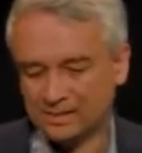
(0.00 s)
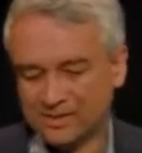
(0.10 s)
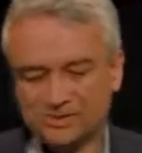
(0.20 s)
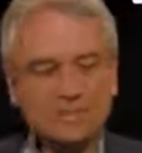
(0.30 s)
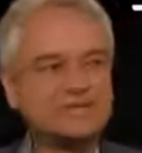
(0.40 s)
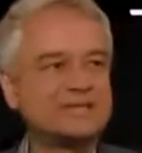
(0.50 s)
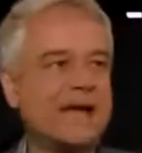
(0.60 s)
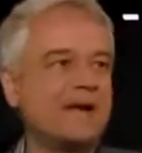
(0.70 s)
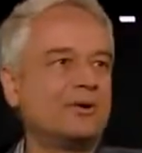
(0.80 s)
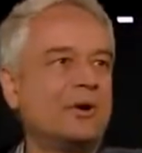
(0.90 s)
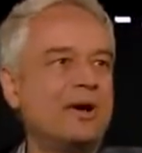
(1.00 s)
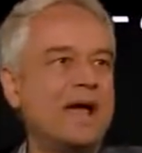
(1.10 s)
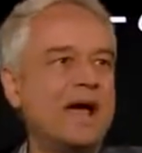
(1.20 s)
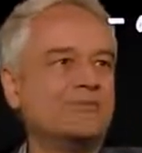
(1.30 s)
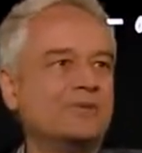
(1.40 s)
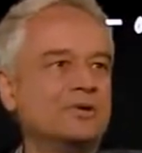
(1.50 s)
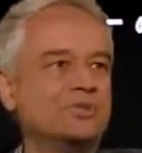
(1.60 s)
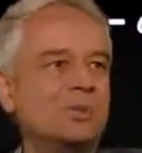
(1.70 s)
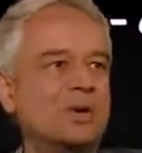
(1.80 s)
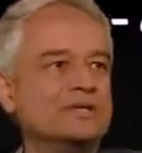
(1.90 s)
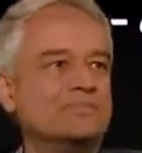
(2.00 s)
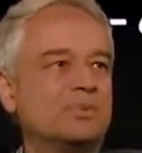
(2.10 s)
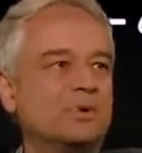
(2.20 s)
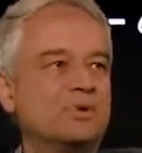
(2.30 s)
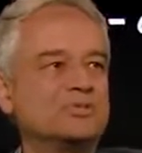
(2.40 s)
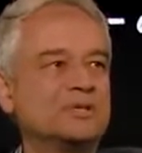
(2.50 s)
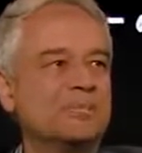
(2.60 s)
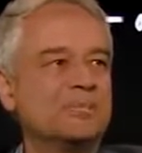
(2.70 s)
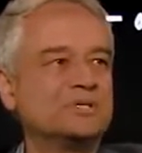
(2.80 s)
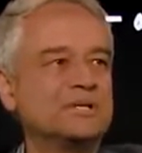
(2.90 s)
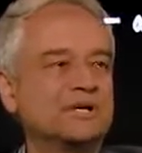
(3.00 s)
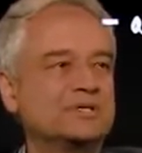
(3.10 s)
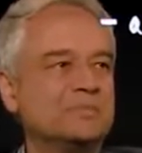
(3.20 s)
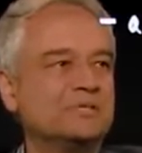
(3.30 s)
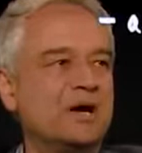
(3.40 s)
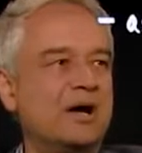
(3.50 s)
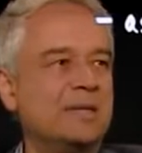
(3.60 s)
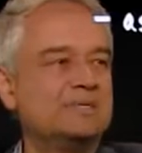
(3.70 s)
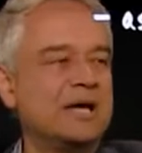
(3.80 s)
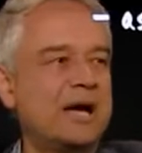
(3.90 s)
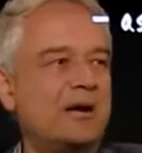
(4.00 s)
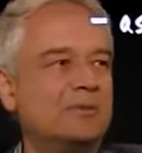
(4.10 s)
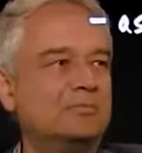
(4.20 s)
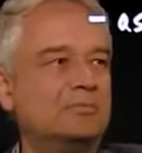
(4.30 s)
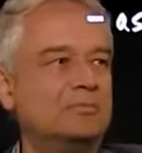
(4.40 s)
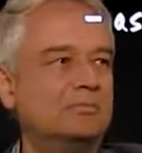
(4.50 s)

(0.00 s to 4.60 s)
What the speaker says: electrons scatter on average once per some time tau.